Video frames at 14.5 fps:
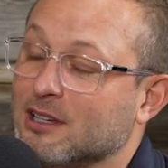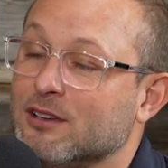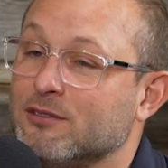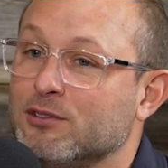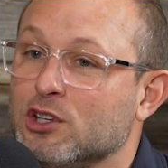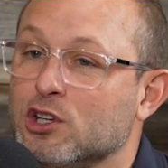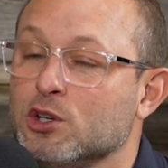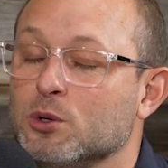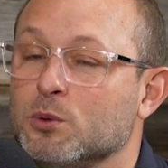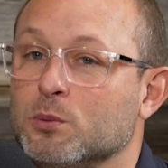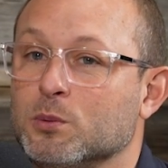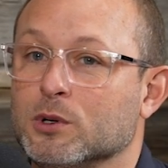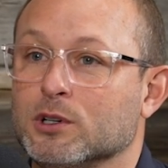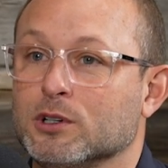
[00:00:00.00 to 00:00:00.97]
If you
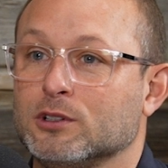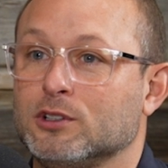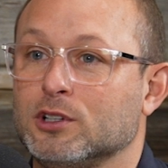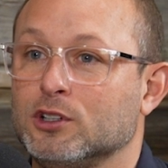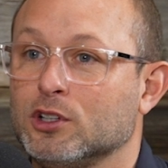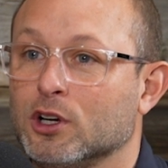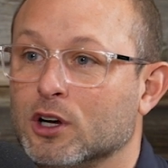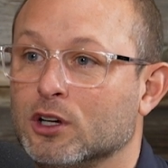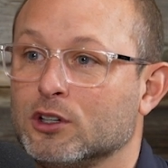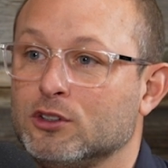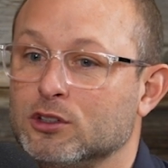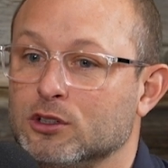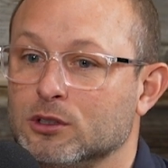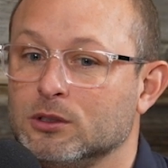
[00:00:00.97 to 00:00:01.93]
were to talk
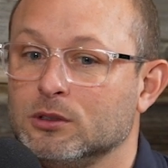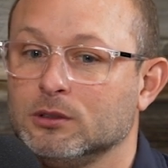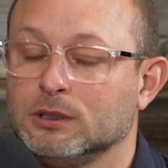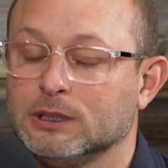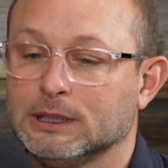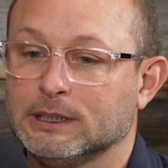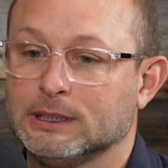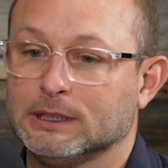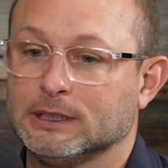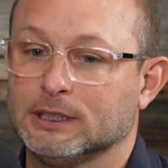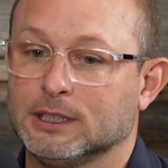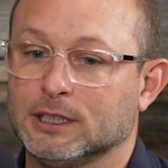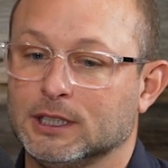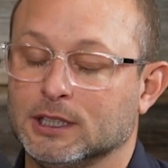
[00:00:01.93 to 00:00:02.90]
to
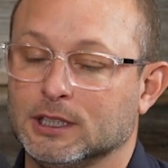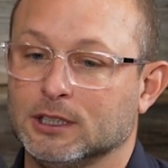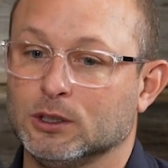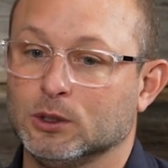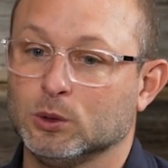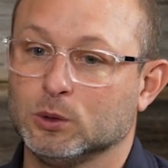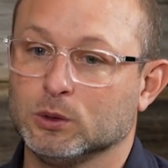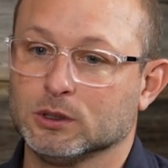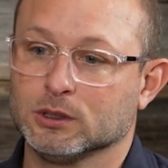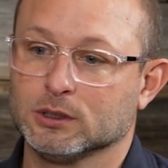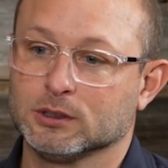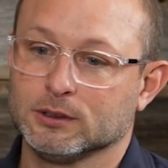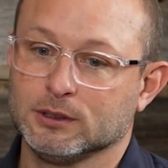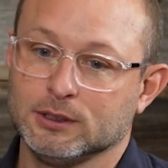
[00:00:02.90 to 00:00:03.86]

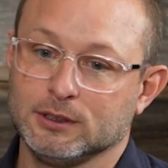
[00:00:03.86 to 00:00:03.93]
or